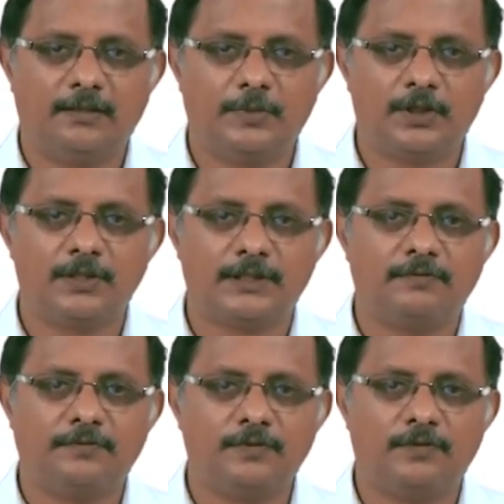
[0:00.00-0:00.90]
because
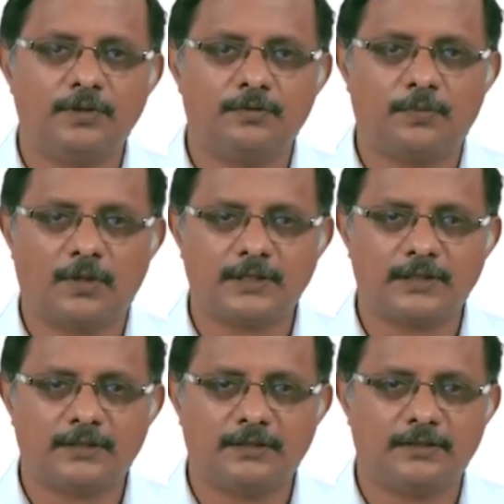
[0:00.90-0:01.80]
if you want to
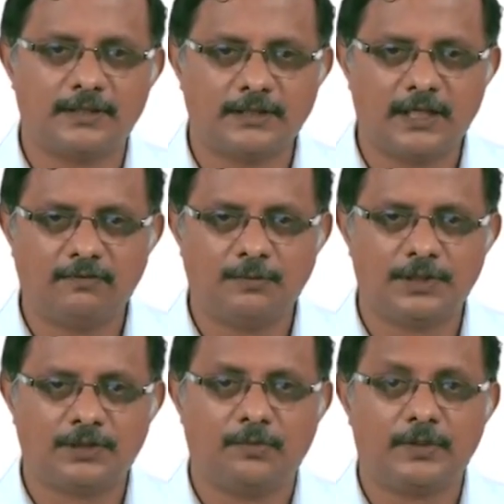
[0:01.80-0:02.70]
process sensory
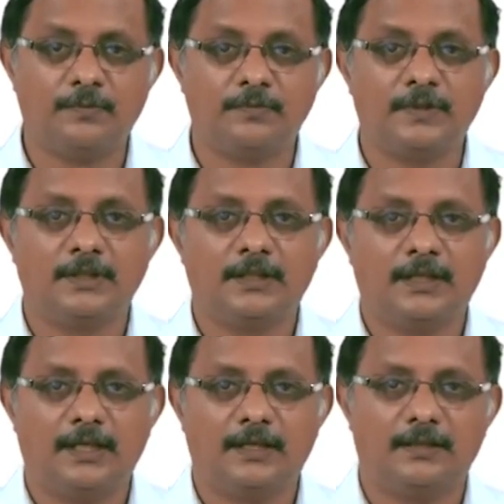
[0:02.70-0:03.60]
information or become
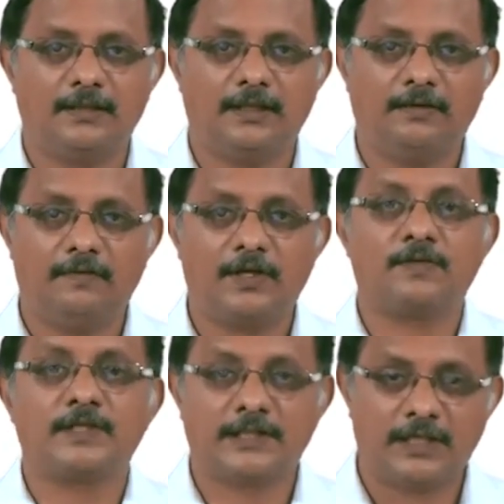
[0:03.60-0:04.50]
aware
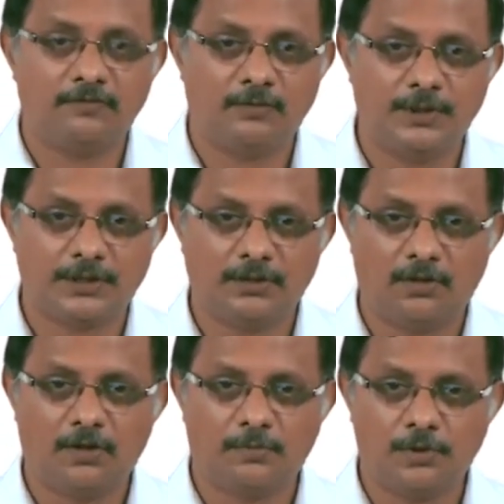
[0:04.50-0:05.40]
of sensory information
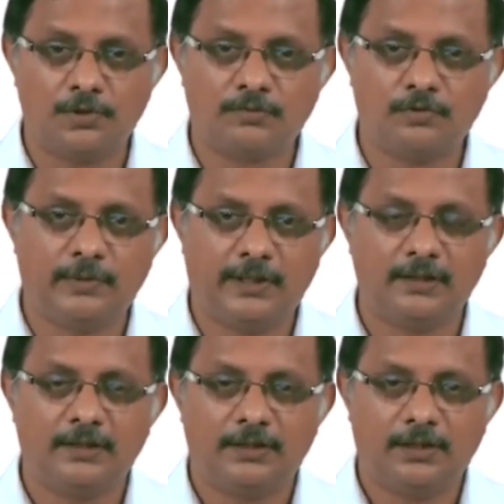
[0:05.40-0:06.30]
or produce
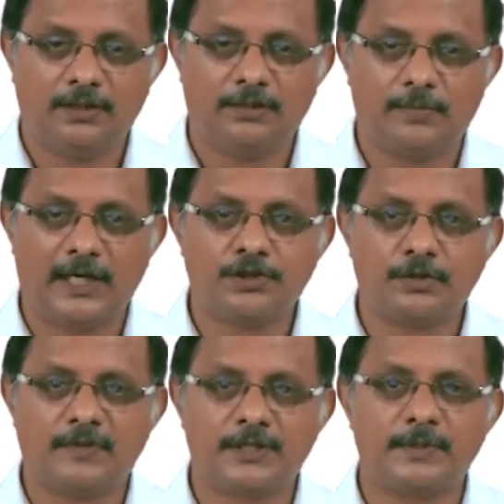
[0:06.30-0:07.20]
movement, the brain
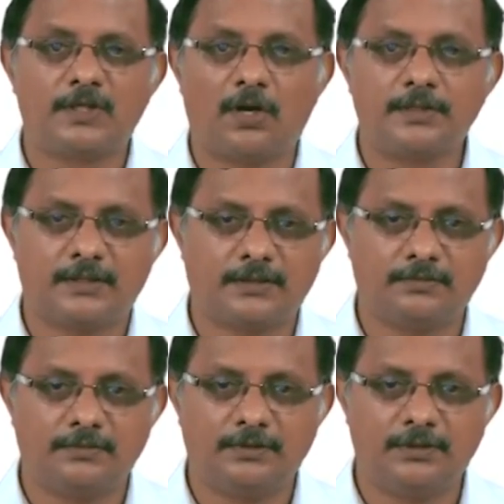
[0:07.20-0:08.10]
should first be conscious.
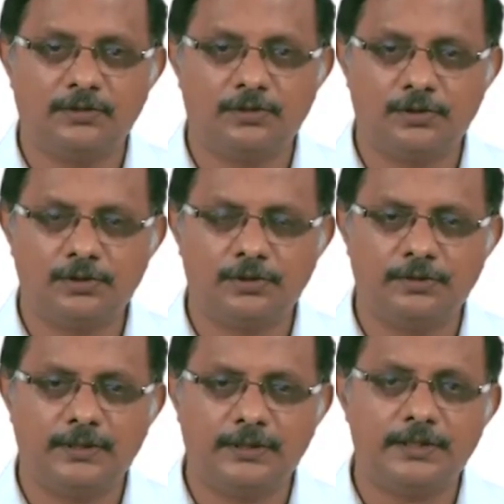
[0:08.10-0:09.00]
It
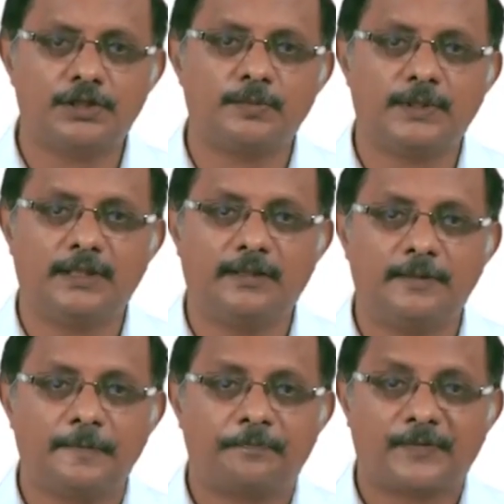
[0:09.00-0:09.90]
needs to be in
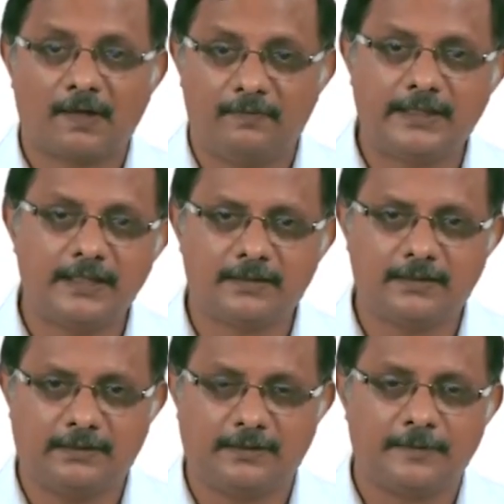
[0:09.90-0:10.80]
a waking
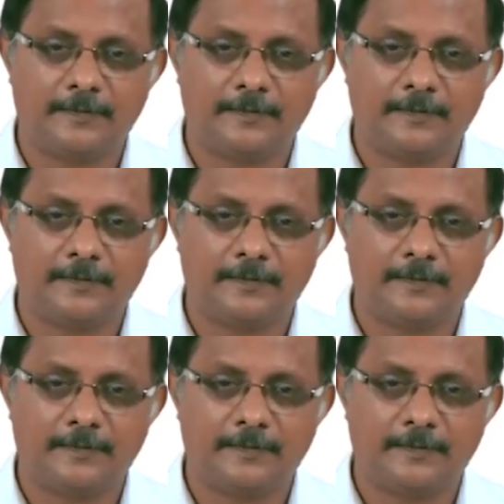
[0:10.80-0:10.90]
state,